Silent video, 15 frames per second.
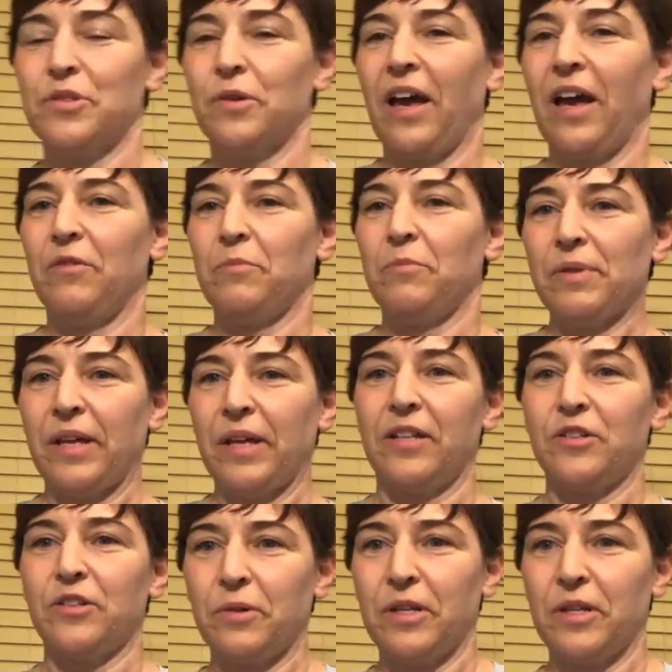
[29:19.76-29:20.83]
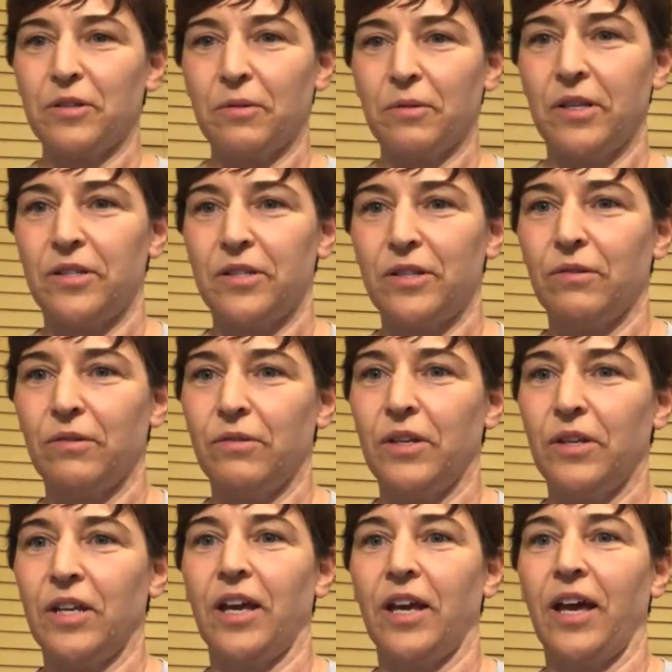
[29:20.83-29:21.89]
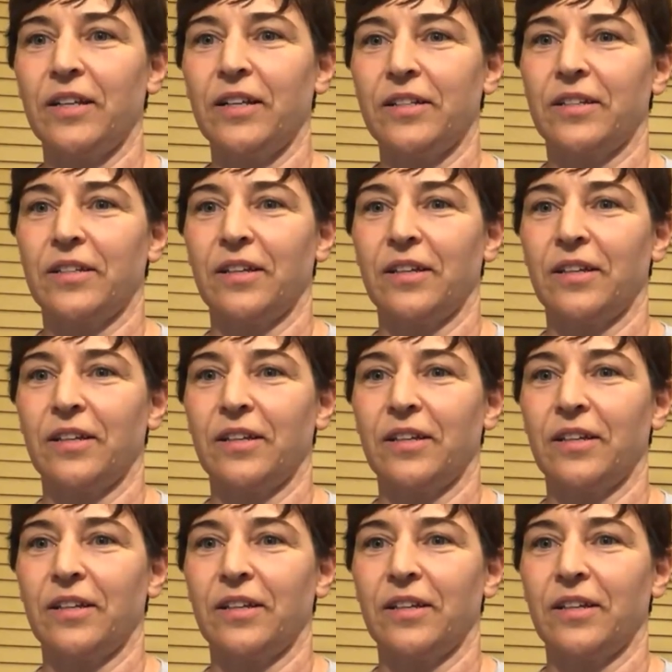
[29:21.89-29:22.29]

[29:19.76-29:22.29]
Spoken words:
I haven't planned 2022 yet.